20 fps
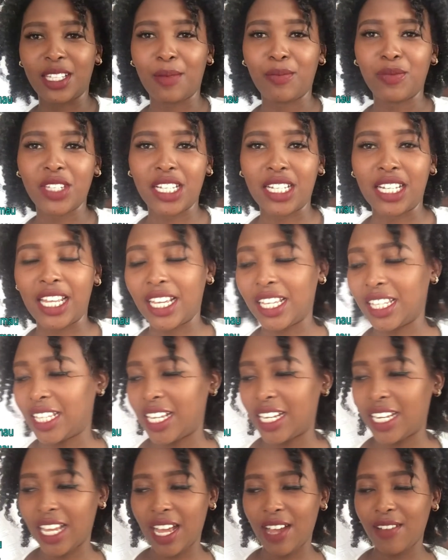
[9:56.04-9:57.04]
something like
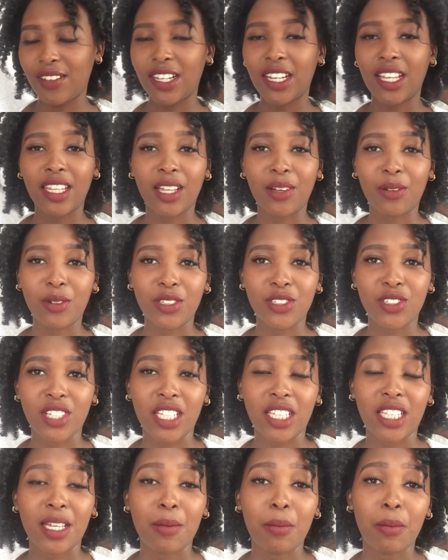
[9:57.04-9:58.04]
that. I have another watch
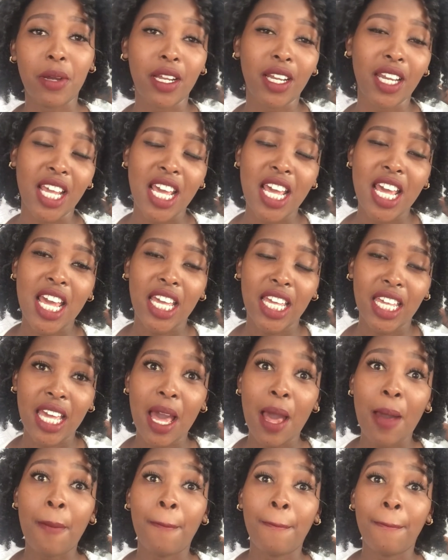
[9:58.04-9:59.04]
right there, but
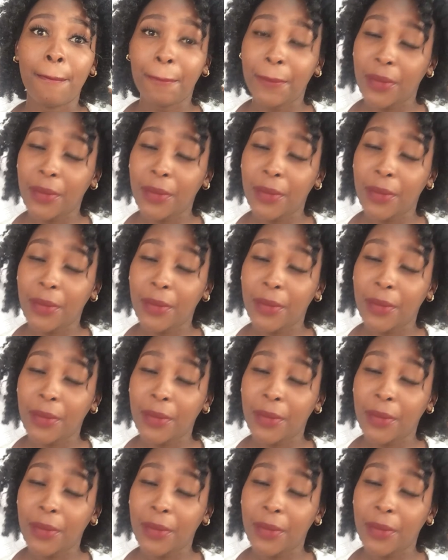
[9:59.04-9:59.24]
yeah,